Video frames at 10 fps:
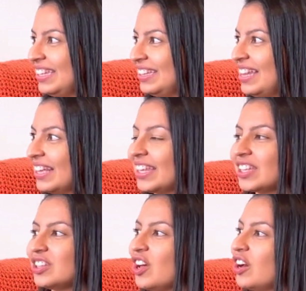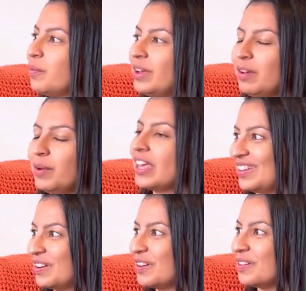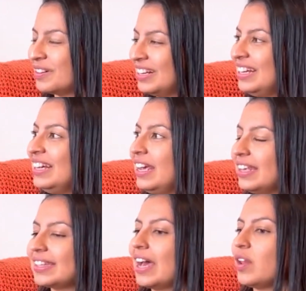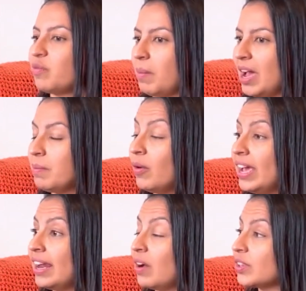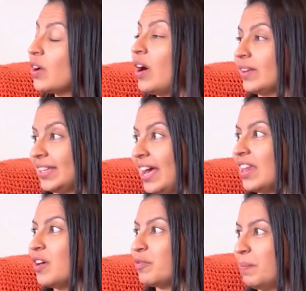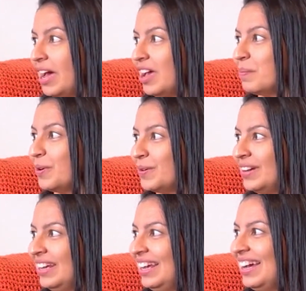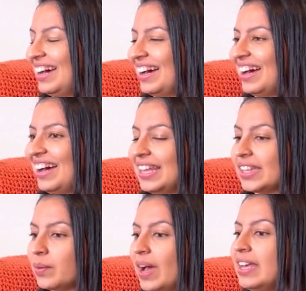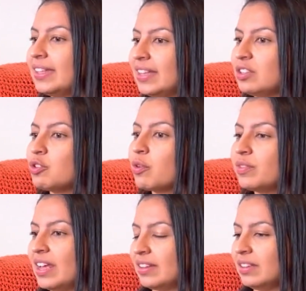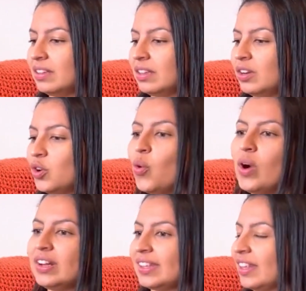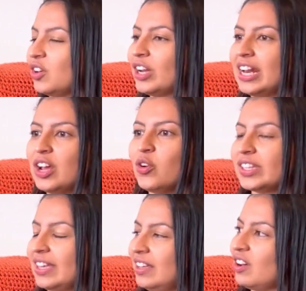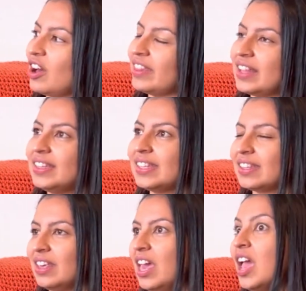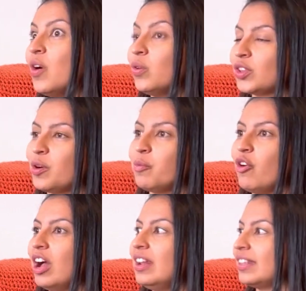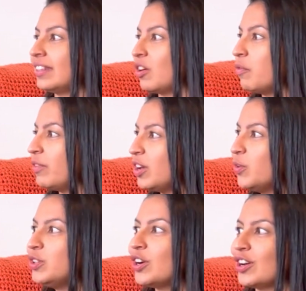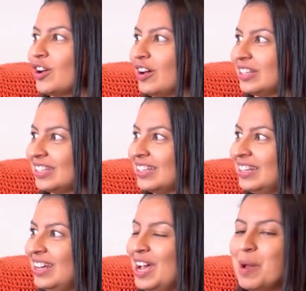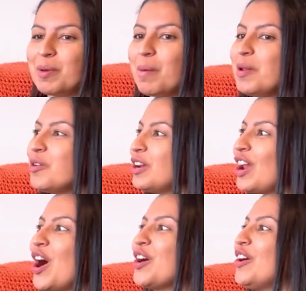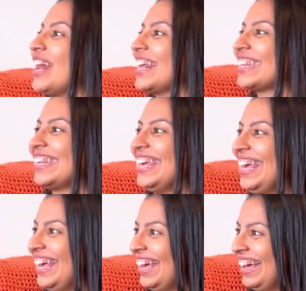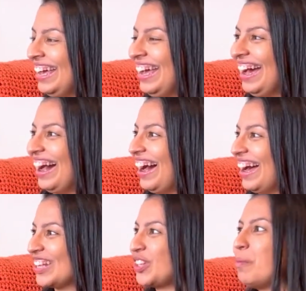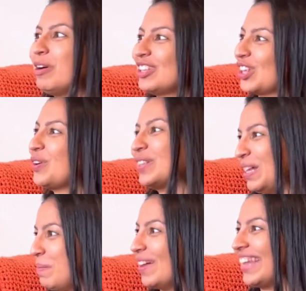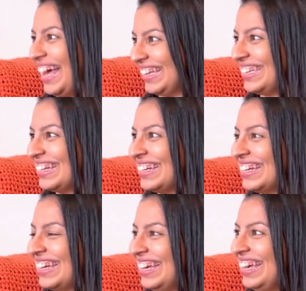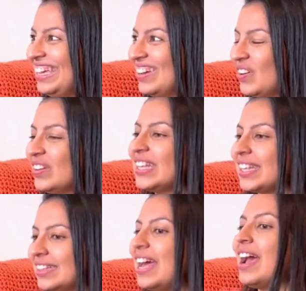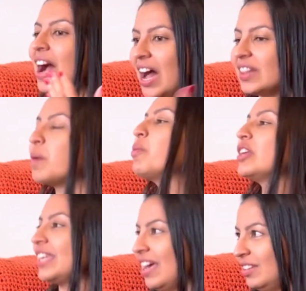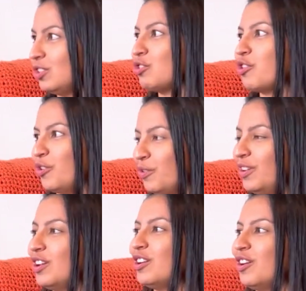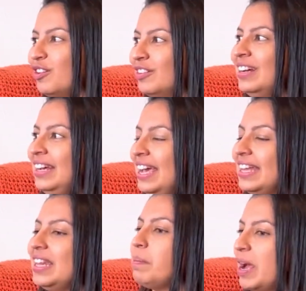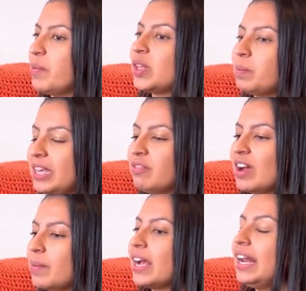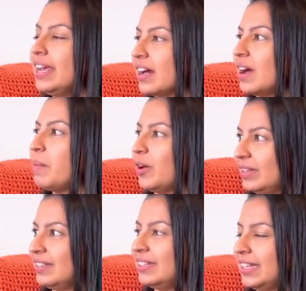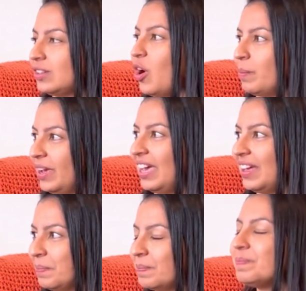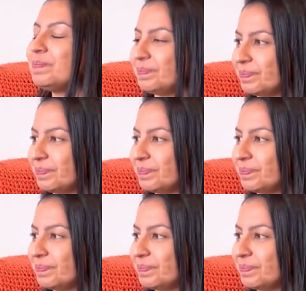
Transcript: Don't that lie, is not, don't murder. You know, so good. Yeah. Inside of Bible and also outside of Bible. Yeah. That's why it's the truth that no one is going to negotiate. Oh, that is kill someone is something good or not. Probably you're not going to see yes. Someone discussed about that. Exactly. That's you know, this usually... is the 100% truth. Yeah. You know? Yeah. And the Bible speaks very clearly about this topic. Yeah,